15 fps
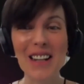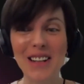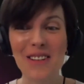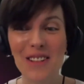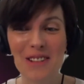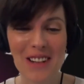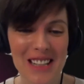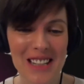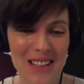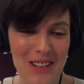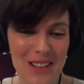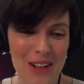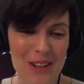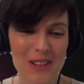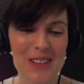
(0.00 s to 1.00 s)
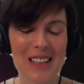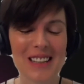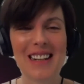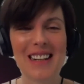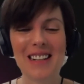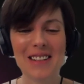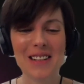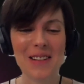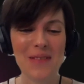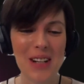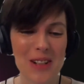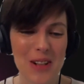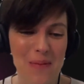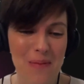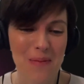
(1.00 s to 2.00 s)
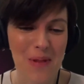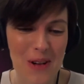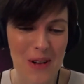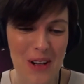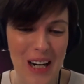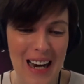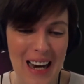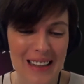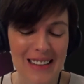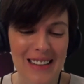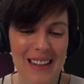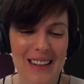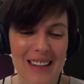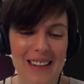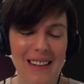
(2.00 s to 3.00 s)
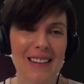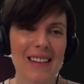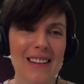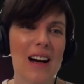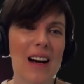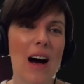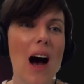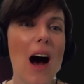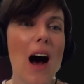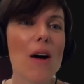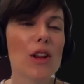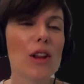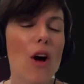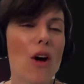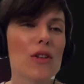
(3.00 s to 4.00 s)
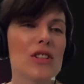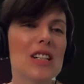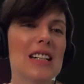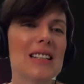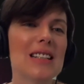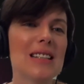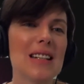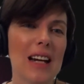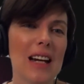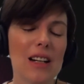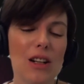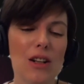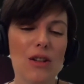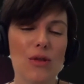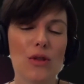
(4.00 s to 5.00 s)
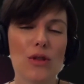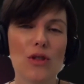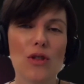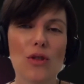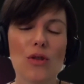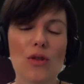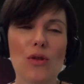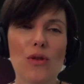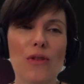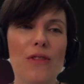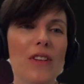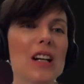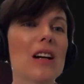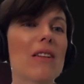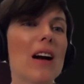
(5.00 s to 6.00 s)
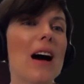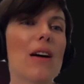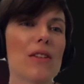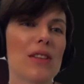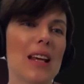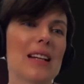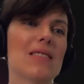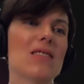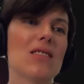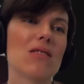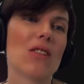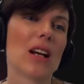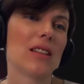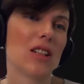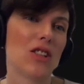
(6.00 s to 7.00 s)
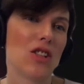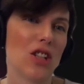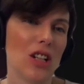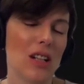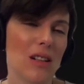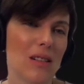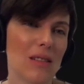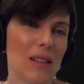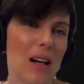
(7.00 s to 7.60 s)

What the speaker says: You've already told us about your book, and how long did it take you to figure out that strategy?